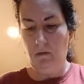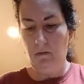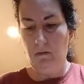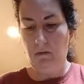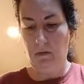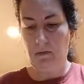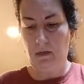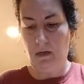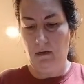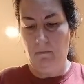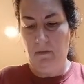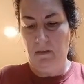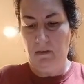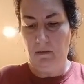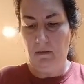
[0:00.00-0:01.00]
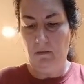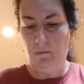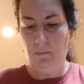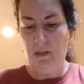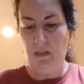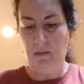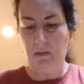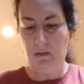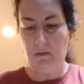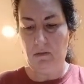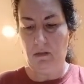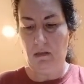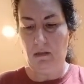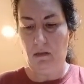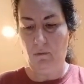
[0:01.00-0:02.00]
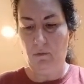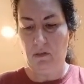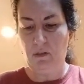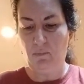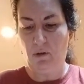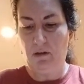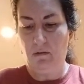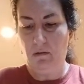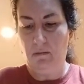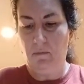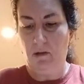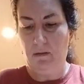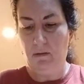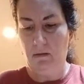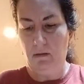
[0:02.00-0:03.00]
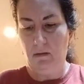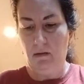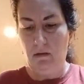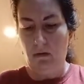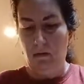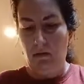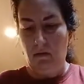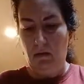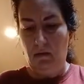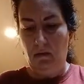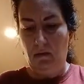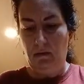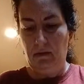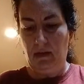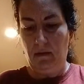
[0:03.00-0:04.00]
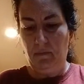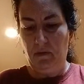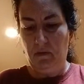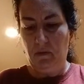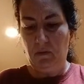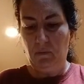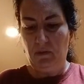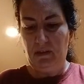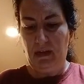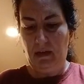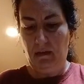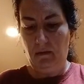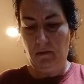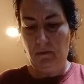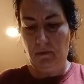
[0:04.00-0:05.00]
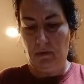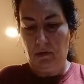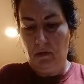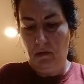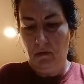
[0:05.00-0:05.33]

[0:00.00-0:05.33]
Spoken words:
Just cut them into little pieces like you would sprinkle them on top of those potatoes.